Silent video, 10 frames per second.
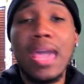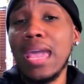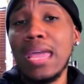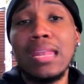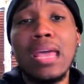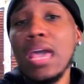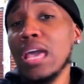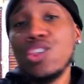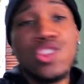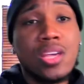And
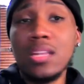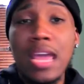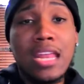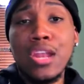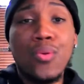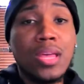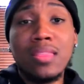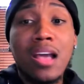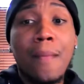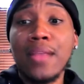she, they didn't know
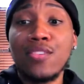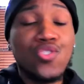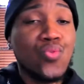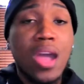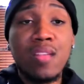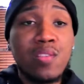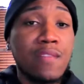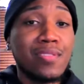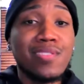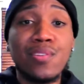anything about the shrine
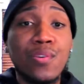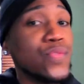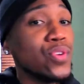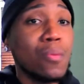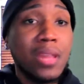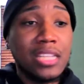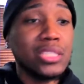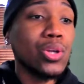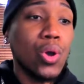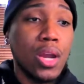stuff until filming had
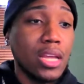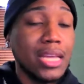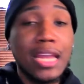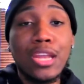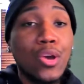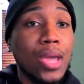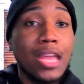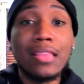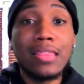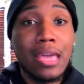started. They didn't know
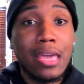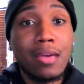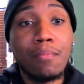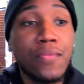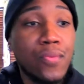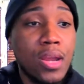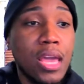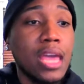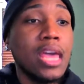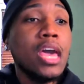anything before
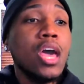that.